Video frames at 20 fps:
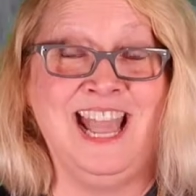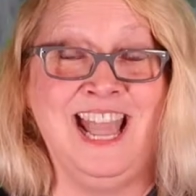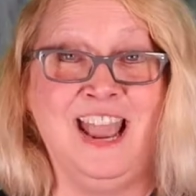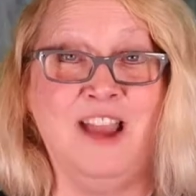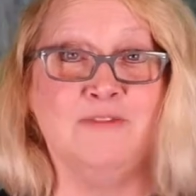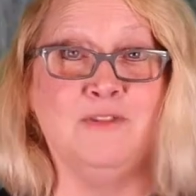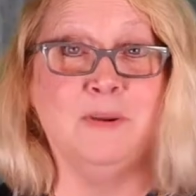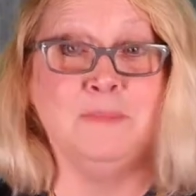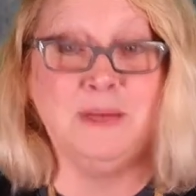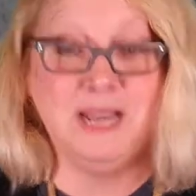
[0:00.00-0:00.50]

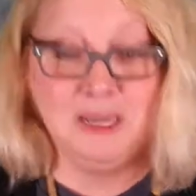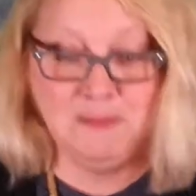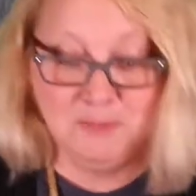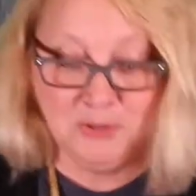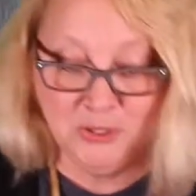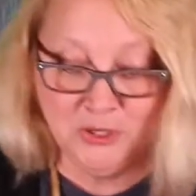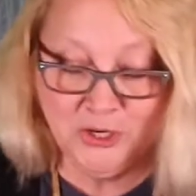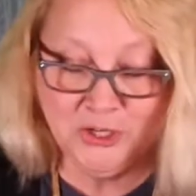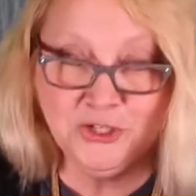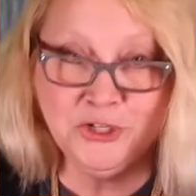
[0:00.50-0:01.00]
Everybody
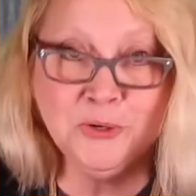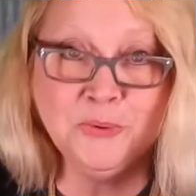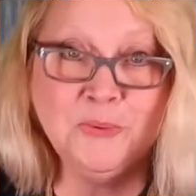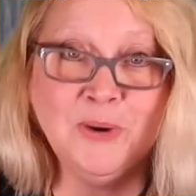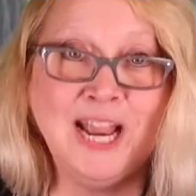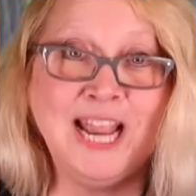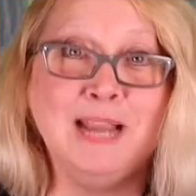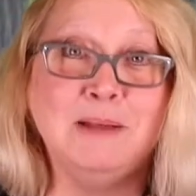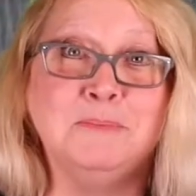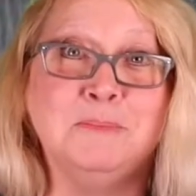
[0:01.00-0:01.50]
put on your
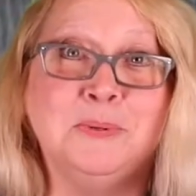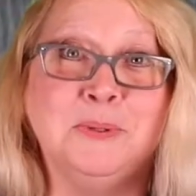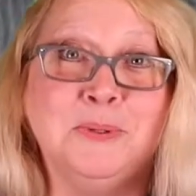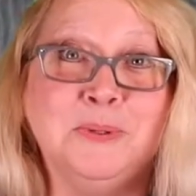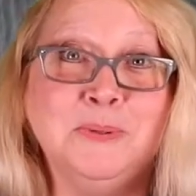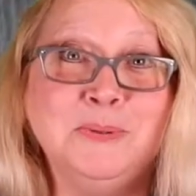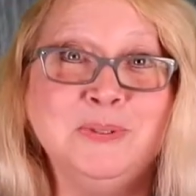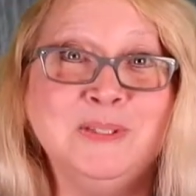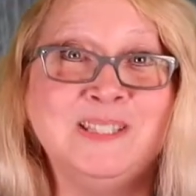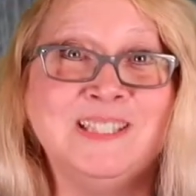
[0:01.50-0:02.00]
rain
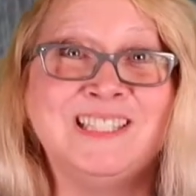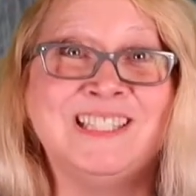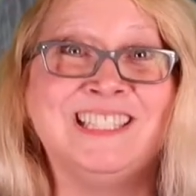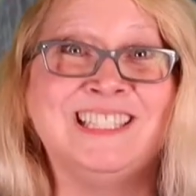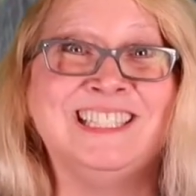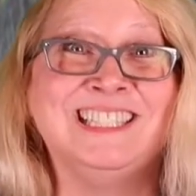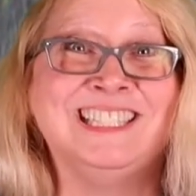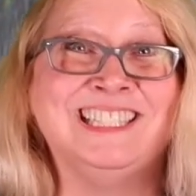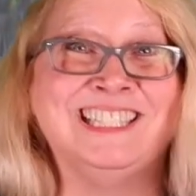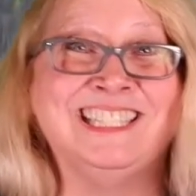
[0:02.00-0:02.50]

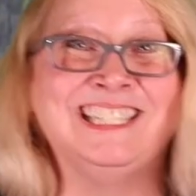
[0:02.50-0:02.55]
boots.